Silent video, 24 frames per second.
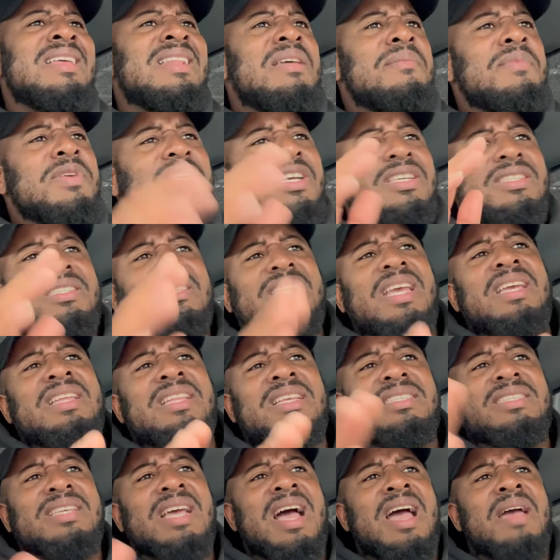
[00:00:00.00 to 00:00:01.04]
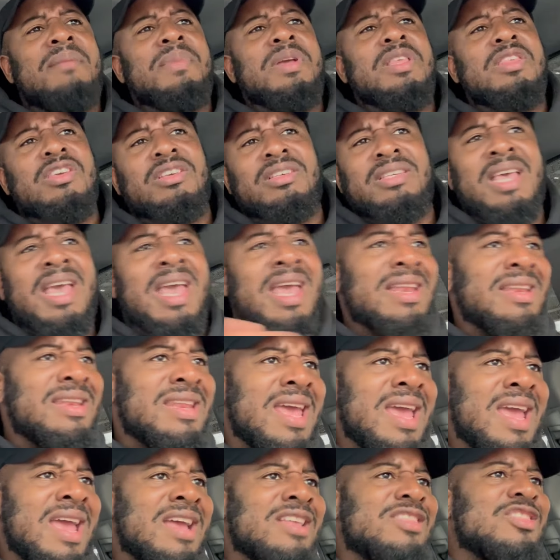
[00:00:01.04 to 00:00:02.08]
Let me just take the time and just head
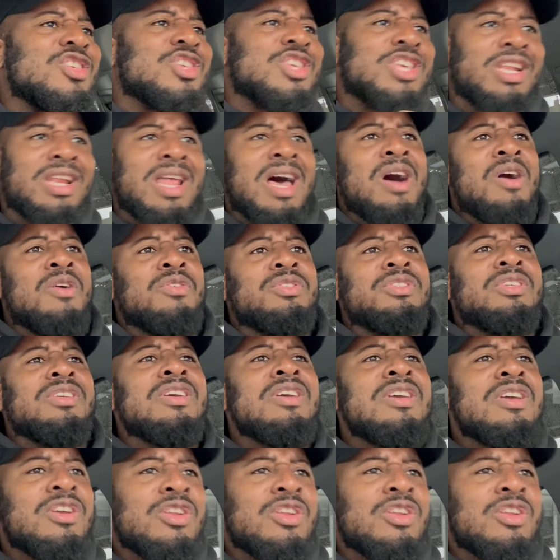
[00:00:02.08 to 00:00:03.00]
there, chill out,